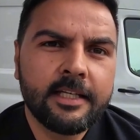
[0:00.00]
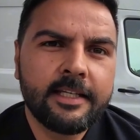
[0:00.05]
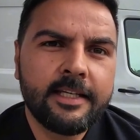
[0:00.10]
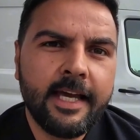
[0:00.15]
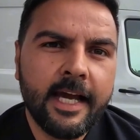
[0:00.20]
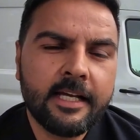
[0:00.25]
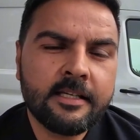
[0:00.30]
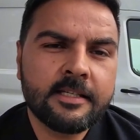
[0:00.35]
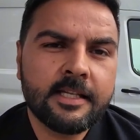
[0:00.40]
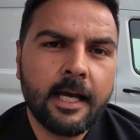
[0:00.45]

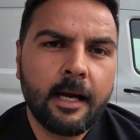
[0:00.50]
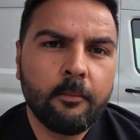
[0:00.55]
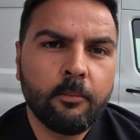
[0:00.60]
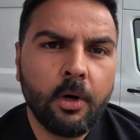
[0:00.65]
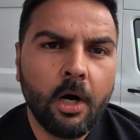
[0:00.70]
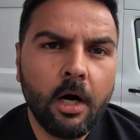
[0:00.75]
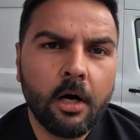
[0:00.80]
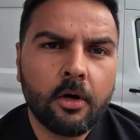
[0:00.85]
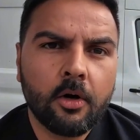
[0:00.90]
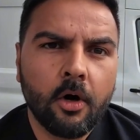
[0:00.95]
guests that
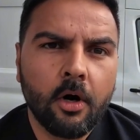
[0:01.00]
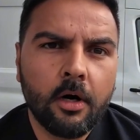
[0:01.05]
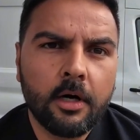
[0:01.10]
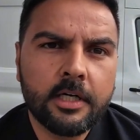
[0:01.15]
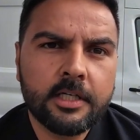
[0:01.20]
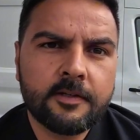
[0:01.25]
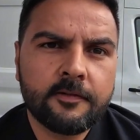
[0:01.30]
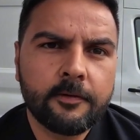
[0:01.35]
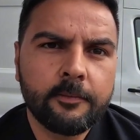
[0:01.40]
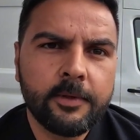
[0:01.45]
bought
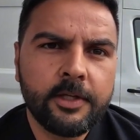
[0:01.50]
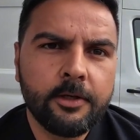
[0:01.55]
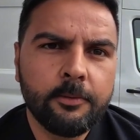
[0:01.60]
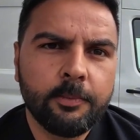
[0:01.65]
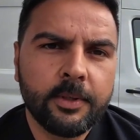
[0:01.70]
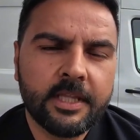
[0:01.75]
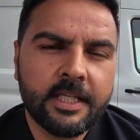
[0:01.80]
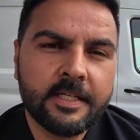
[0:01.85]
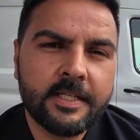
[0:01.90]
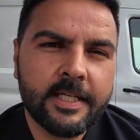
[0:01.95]
cars from you,
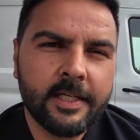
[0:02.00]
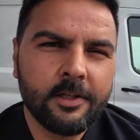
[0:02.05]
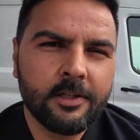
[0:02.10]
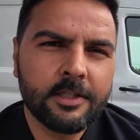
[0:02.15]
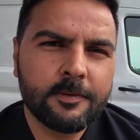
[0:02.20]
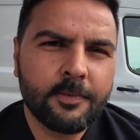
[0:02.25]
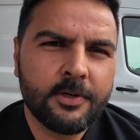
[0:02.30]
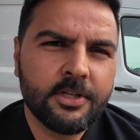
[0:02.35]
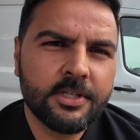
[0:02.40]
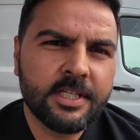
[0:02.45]
but the
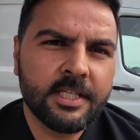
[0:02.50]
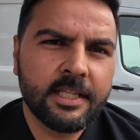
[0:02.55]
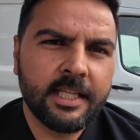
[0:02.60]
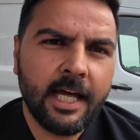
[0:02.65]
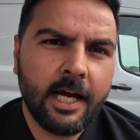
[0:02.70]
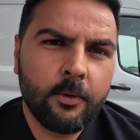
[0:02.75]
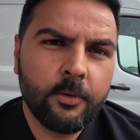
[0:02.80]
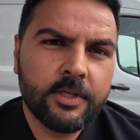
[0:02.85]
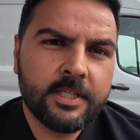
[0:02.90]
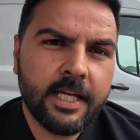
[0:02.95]
salesperson
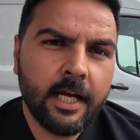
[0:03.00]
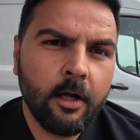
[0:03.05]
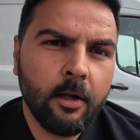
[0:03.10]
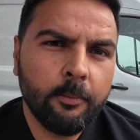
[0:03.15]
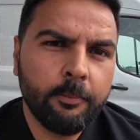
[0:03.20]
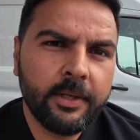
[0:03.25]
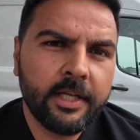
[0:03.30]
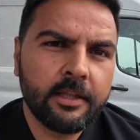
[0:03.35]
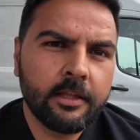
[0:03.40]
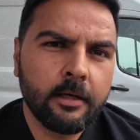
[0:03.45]
that was
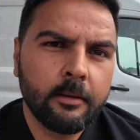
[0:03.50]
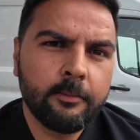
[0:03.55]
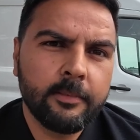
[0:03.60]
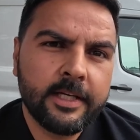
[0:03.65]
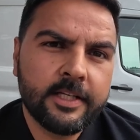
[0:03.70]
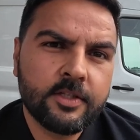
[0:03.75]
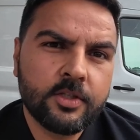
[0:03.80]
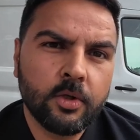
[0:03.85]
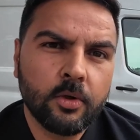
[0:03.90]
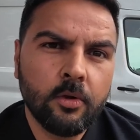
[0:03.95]
helping them
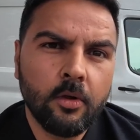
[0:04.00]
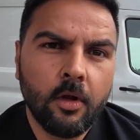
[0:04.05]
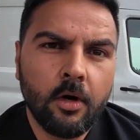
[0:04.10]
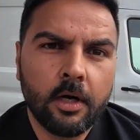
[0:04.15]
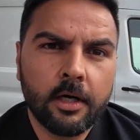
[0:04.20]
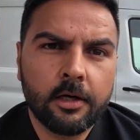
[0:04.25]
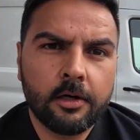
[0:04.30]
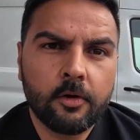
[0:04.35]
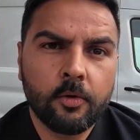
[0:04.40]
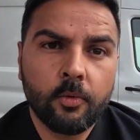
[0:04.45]
is no
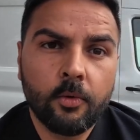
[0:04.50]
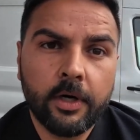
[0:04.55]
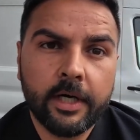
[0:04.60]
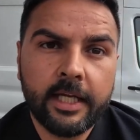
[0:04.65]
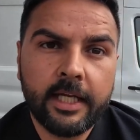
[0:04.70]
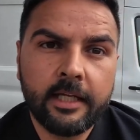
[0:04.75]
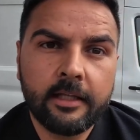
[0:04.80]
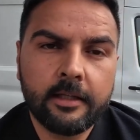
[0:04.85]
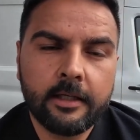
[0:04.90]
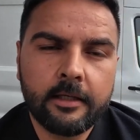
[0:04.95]
longer
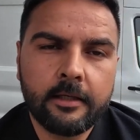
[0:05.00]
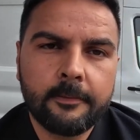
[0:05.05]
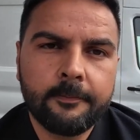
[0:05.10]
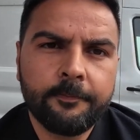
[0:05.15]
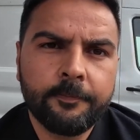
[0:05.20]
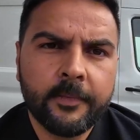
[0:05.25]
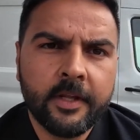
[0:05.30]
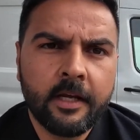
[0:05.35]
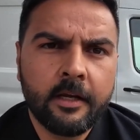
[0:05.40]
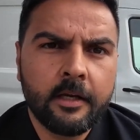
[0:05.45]
working there.
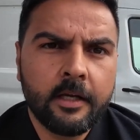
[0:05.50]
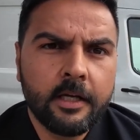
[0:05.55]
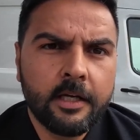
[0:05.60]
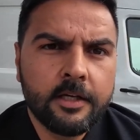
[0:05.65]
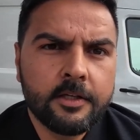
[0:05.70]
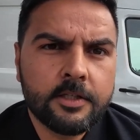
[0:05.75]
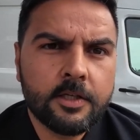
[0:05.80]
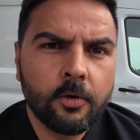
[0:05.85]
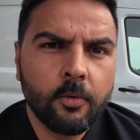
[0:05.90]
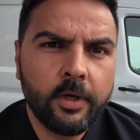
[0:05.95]

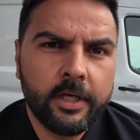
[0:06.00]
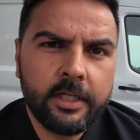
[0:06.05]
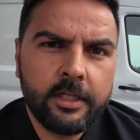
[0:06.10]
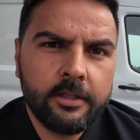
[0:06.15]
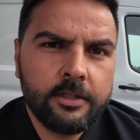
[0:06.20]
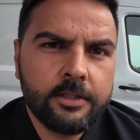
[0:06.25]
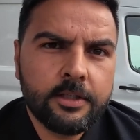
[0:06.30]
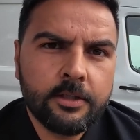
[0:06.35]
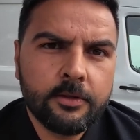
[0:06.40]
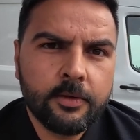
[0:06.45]
So what
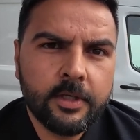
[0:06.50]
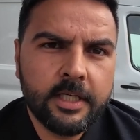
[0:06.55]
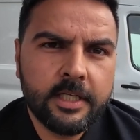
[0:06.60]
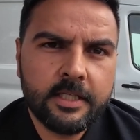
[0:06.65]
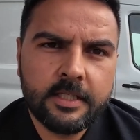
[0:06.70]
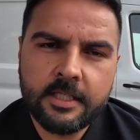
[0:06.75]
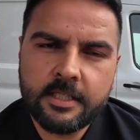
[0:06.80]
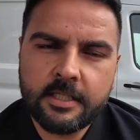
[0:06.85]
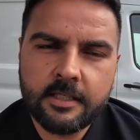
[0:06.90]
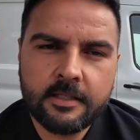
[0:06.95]
you do
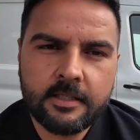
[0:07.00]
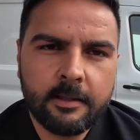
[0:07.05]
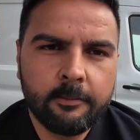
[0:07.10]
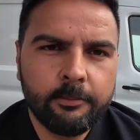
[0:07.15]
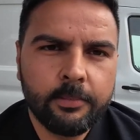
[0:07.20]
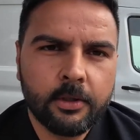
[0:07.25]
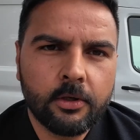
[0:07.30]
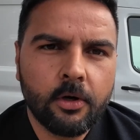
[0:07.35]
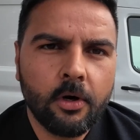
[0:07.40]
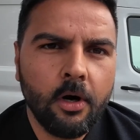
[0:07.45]
is, it's a
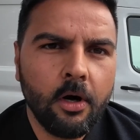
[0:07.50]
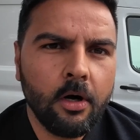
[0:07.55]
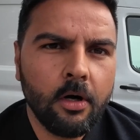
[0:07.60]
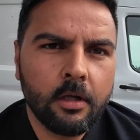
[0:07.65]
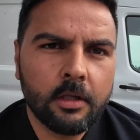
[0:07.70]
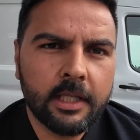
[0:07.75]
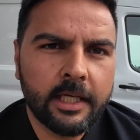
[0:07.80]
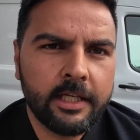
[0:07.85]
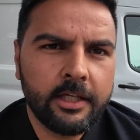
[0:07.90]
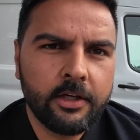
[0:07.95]
simple
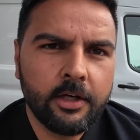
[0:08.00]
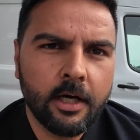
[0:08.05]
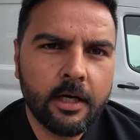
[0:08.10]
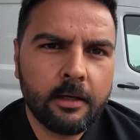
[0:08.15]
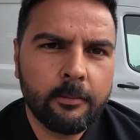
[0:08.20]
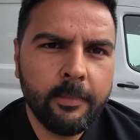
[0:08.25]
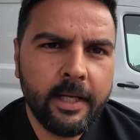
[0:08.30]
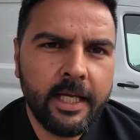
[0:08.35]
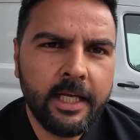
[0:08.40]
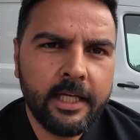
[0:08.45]
call that you got
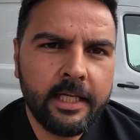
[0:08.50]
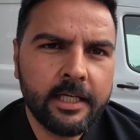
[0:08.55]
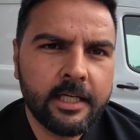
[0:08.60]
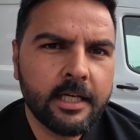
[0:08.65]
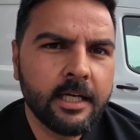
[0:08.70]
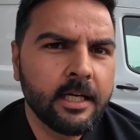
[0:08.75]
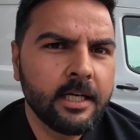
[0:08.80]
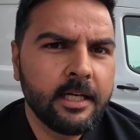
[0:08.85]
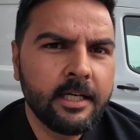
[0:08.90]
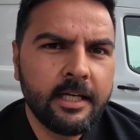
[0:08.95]
to make,